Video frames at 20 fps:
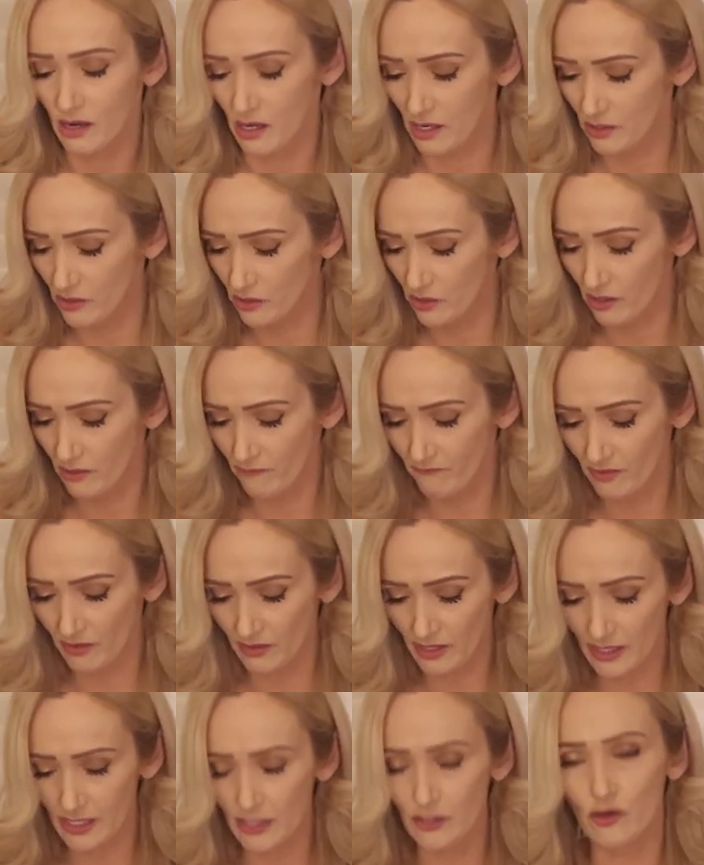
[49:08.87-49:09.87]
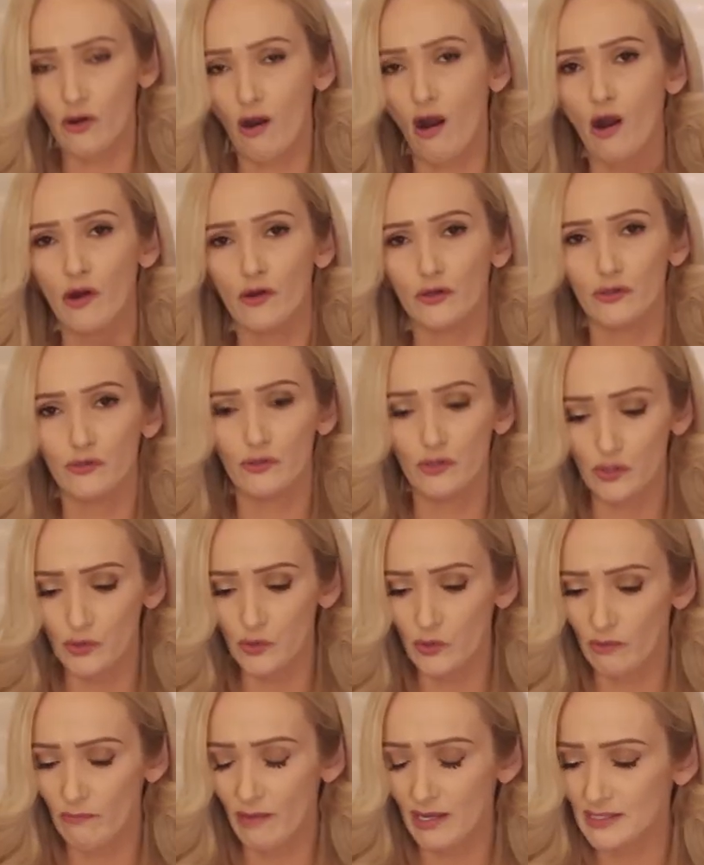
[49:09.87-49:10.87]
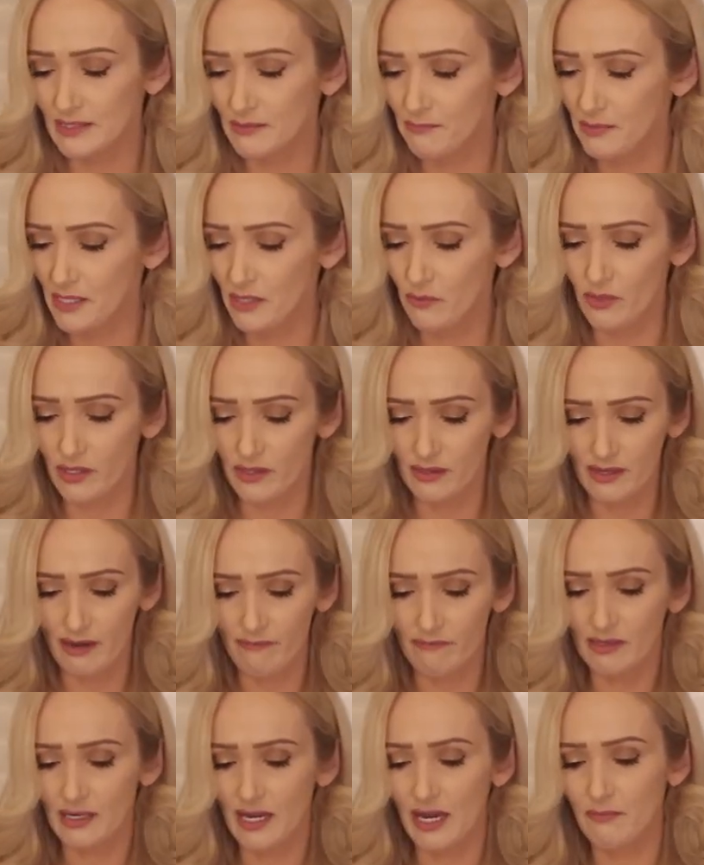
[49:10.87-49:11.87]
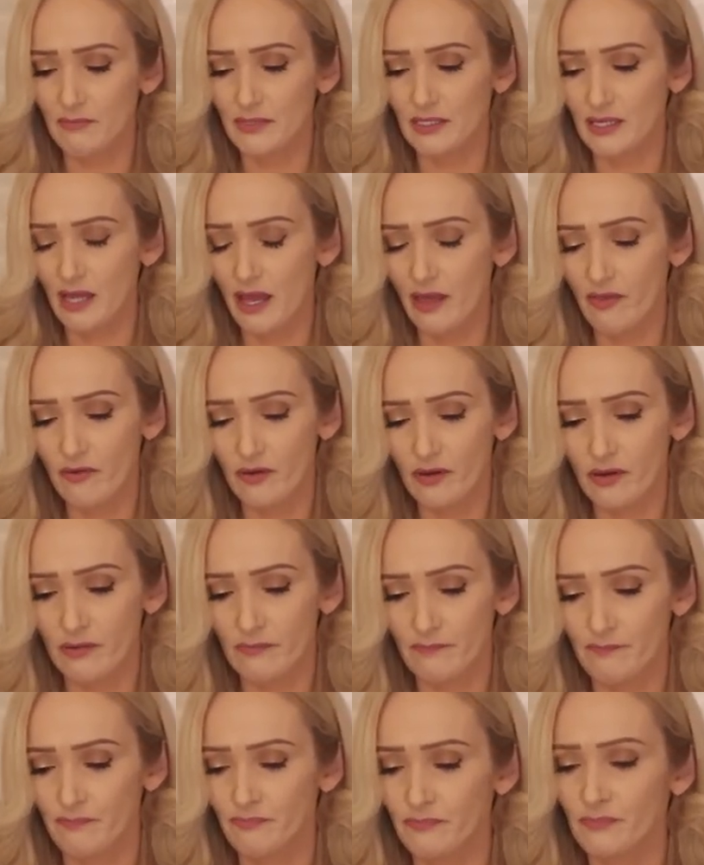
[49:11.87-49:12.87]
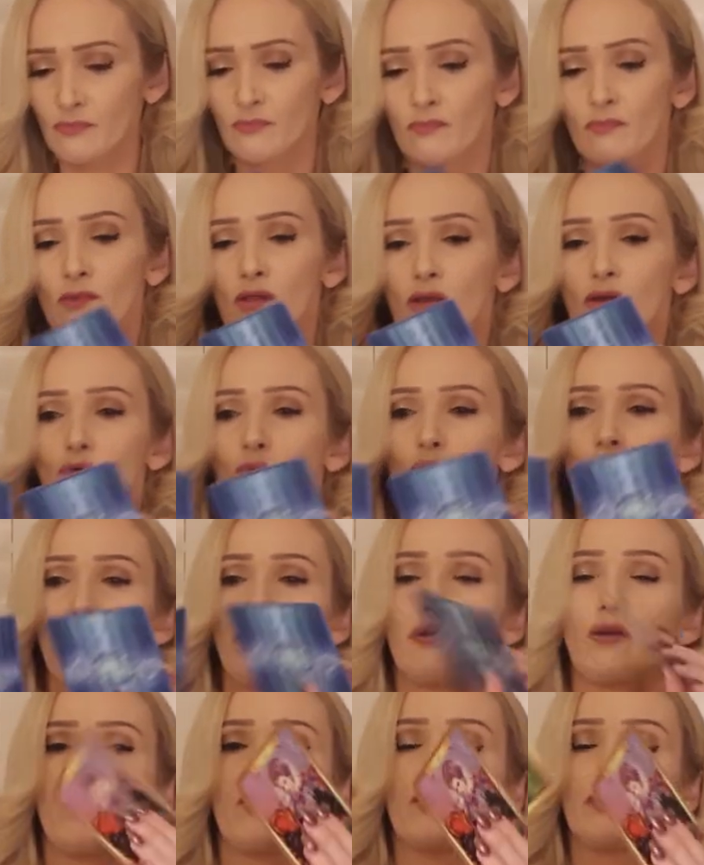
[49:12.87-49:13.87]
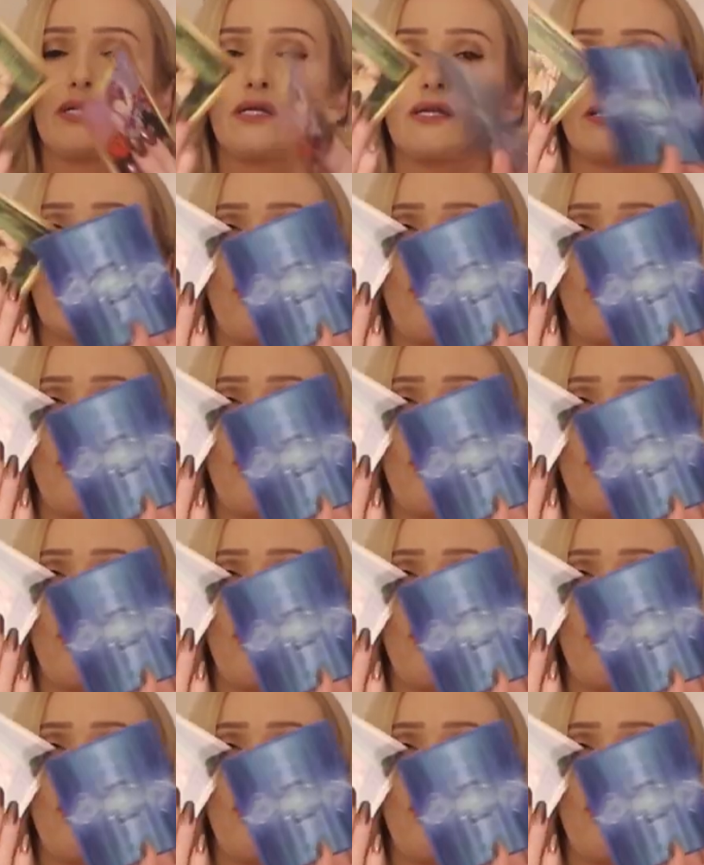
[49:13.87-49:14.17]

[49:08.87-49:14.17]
it felt like in your heart you knew you were meant to be with never came together. Woman holding a